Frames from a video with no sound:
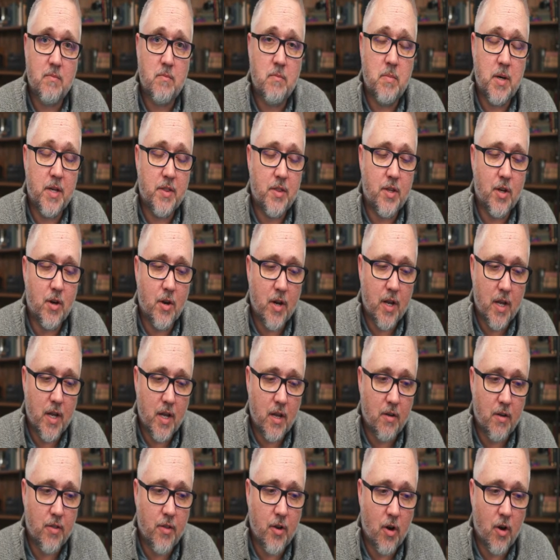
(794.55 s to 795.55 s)
but
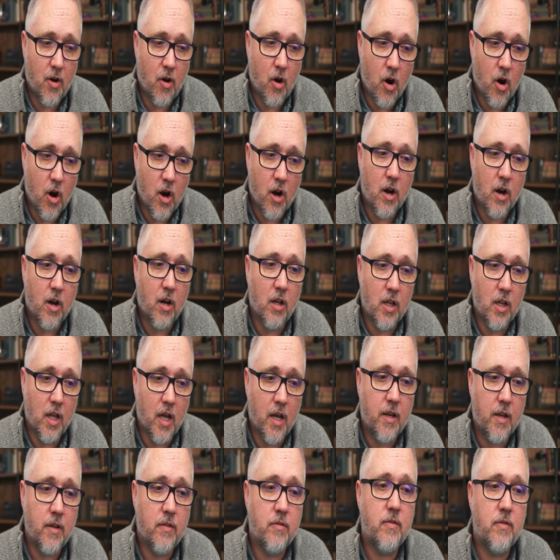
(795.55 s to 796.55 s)
there are a
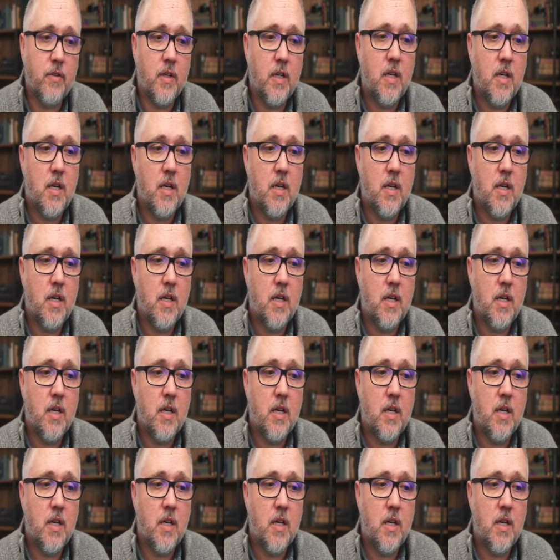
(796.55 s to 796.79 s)
lot of